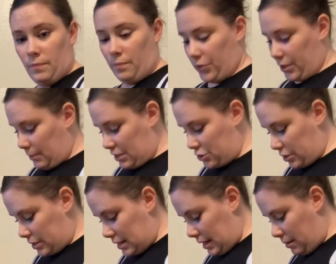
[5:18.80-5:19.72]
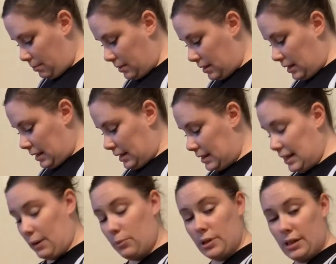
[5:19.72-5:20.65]
the measuring tape, and
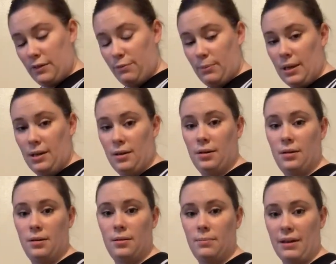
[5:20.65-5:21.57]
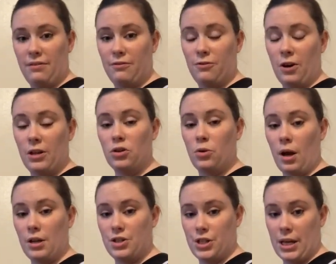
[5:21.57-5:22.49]
that will give me my front
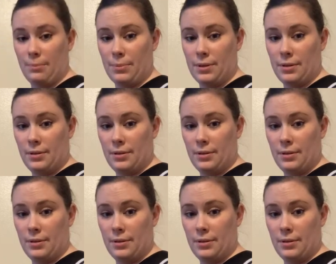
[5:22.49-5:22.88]
crotch depth.